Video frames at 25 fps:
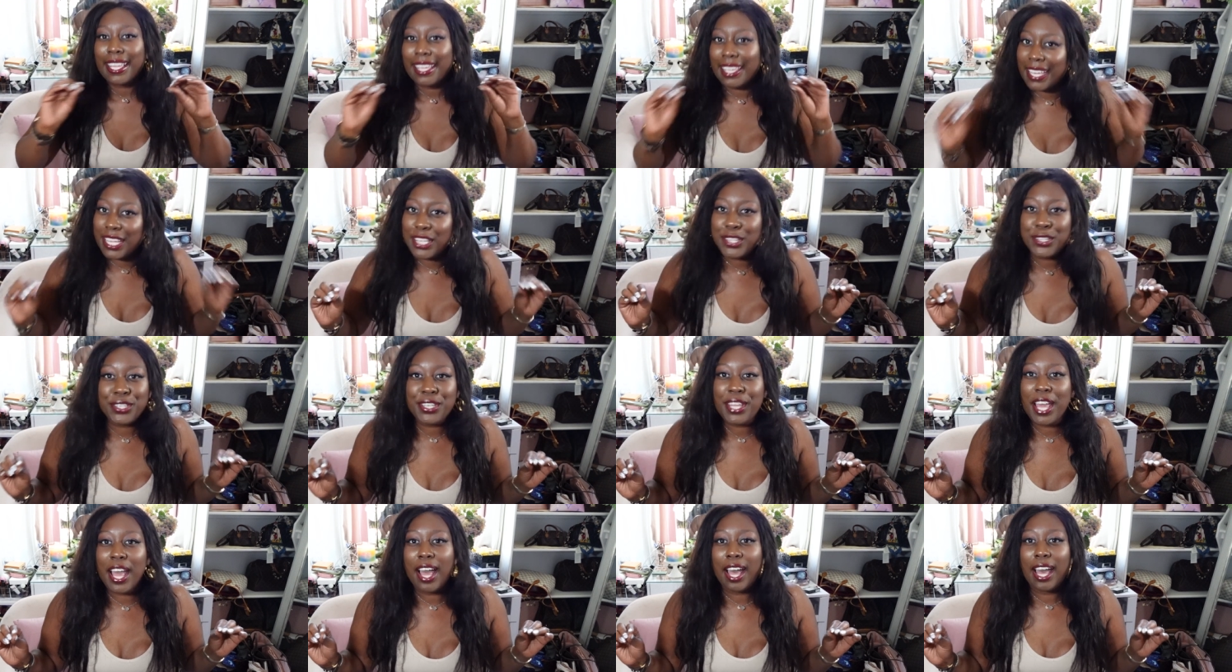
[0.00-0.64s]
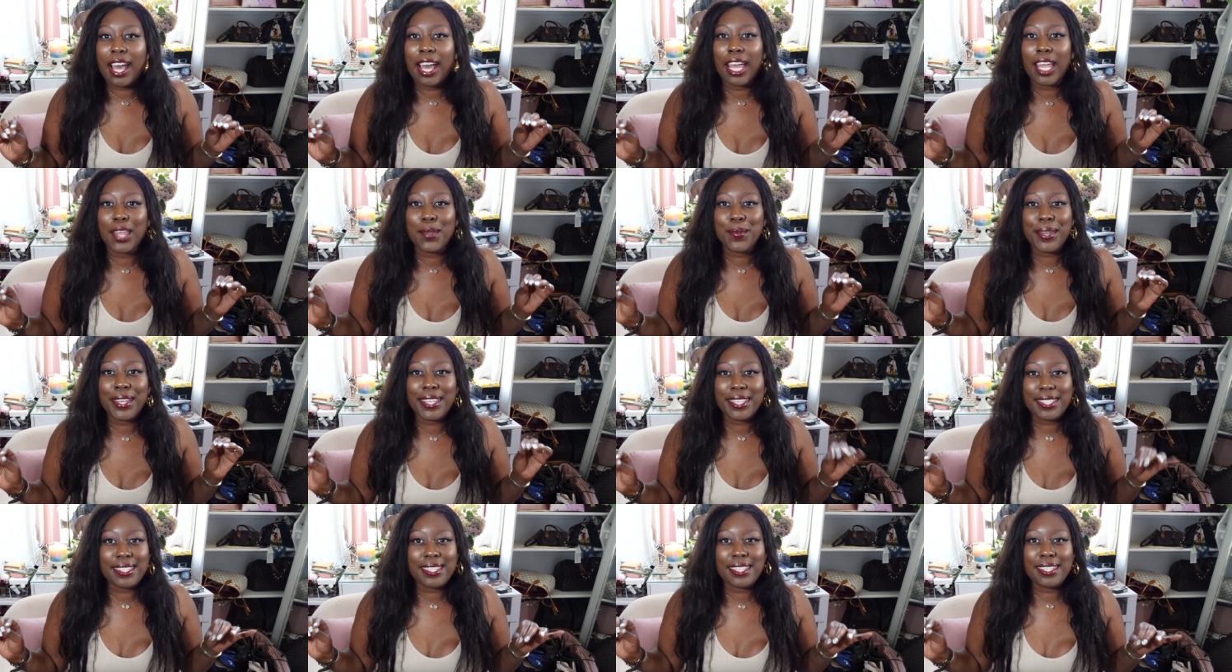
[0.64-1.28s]
Each time
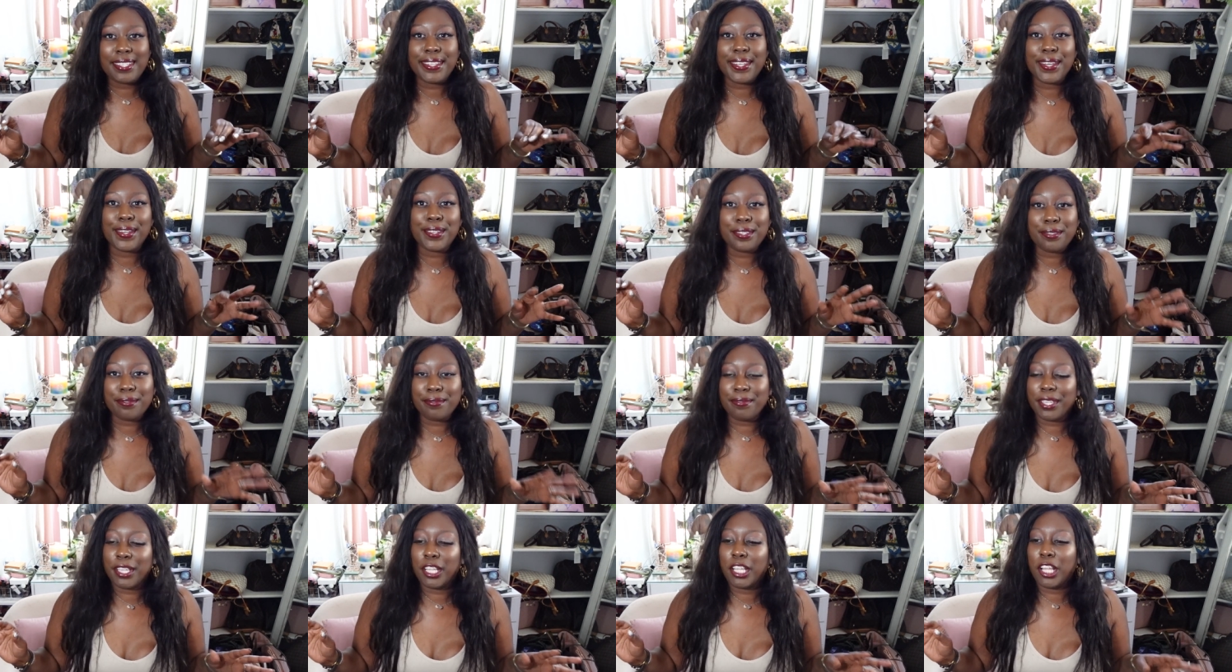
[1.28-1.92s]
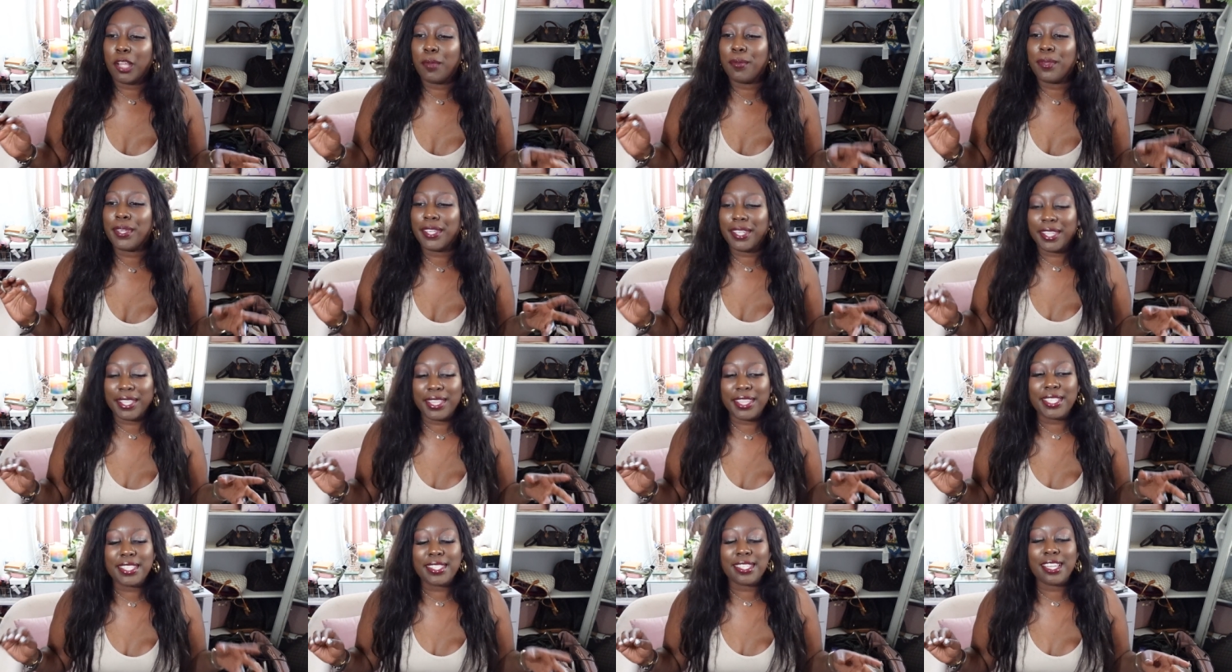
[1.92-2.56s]
I sit down to film
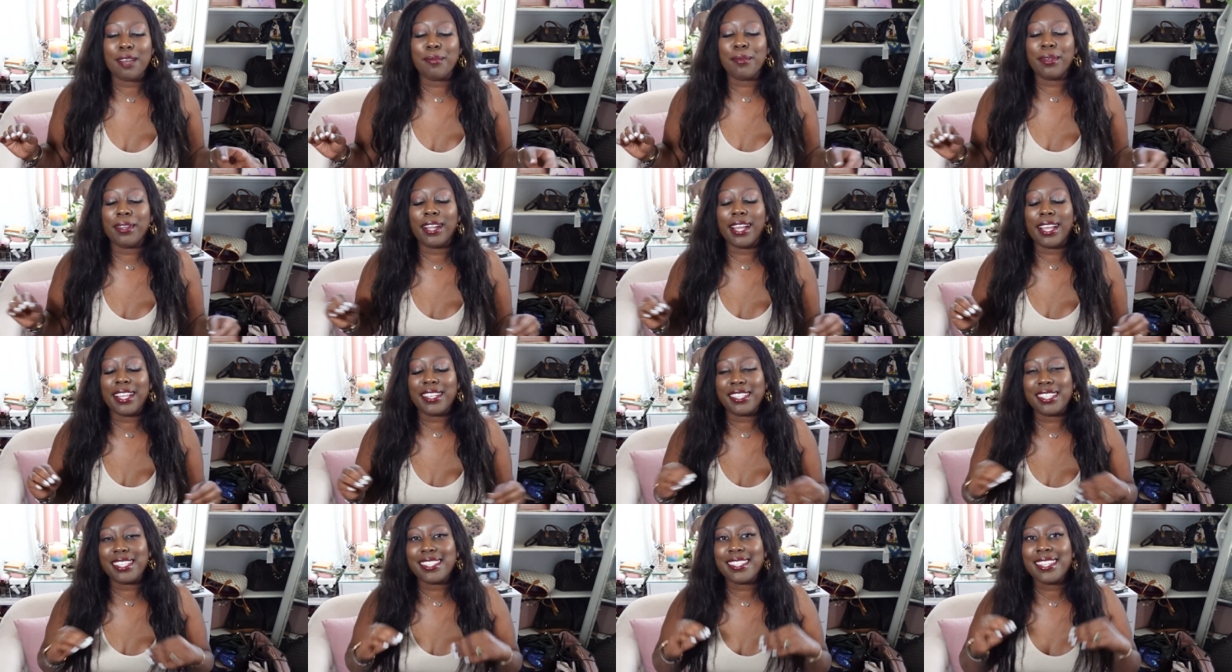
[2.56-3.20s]
in the summer, I